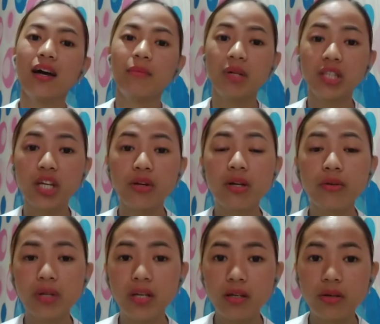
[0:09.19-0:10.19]
material
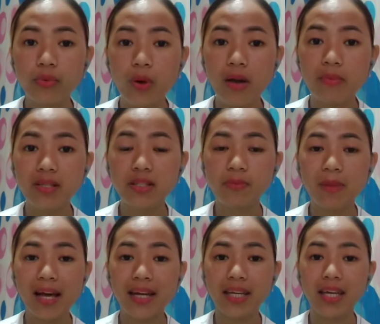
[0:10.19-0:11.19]
requirements
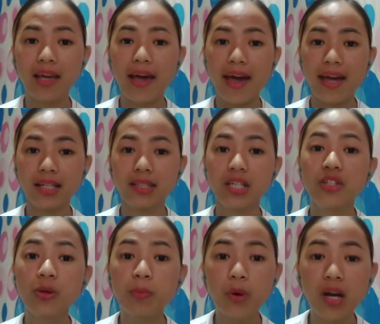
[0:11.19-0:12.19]
planning, and
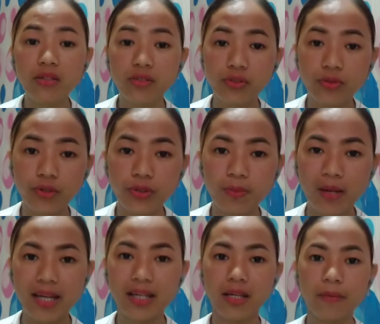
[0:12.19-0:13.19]
enterprise resource
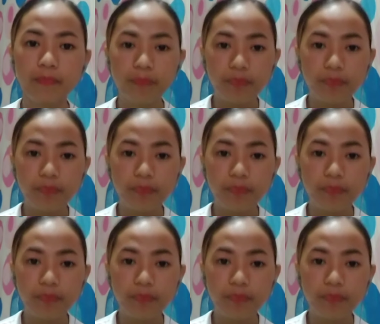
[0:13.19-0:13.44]
planning.